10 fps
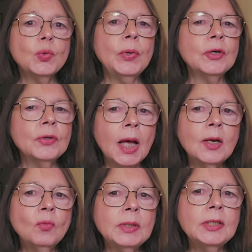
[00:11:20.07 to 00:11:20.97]
we are not
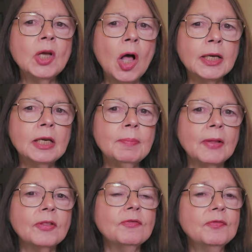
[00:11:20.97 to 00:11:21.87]
only talking
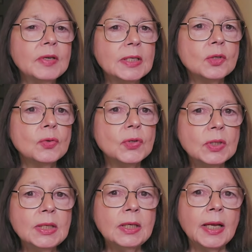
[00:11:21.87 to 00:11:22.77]
about the physical
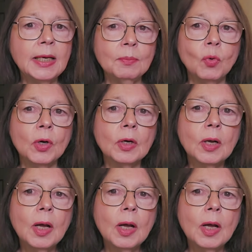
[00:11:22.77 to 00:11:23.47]
scene anymore.